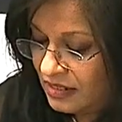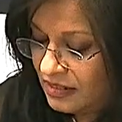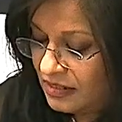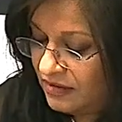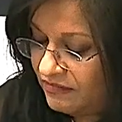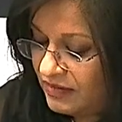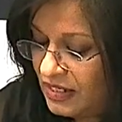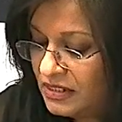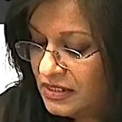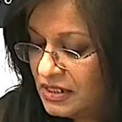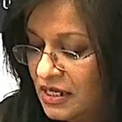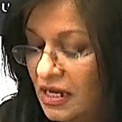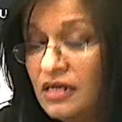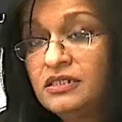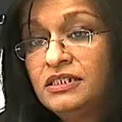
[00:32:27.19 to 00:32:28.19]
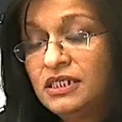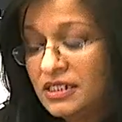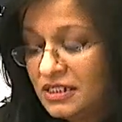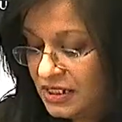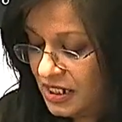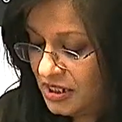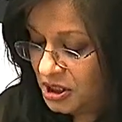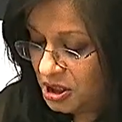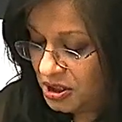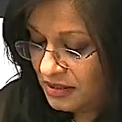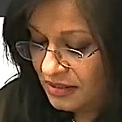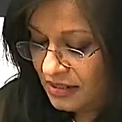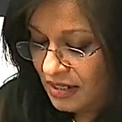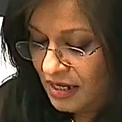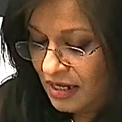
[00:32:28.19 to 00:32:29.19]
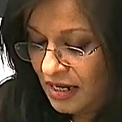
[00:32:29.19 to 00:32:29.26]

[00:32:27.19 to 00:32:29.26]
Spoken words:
that have earned cultic attention